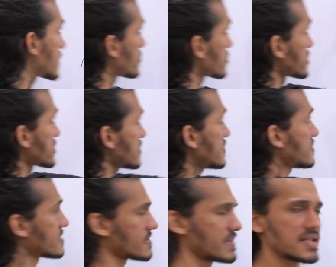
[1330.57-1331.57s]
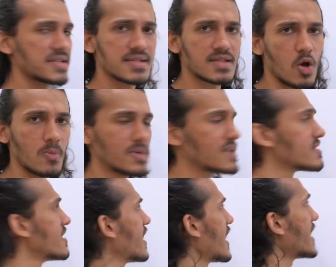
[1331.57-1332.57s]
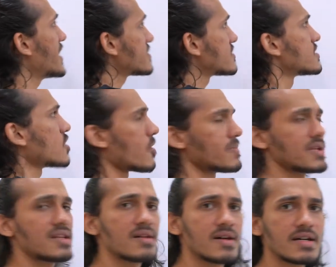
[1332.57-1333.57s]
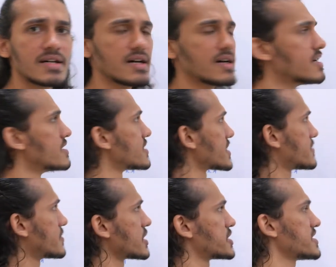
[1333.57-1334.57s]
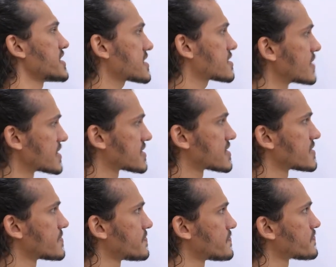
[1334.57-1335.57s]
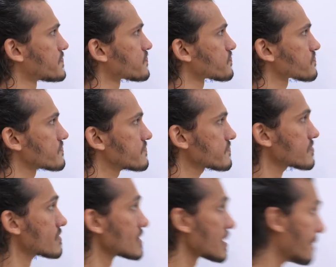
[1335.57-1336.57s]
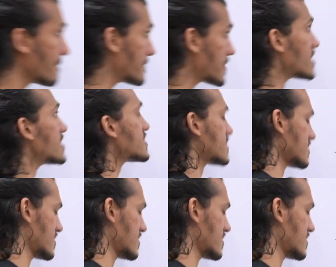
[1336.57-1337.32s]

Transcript: potential remains normal and normal respiration takes place. But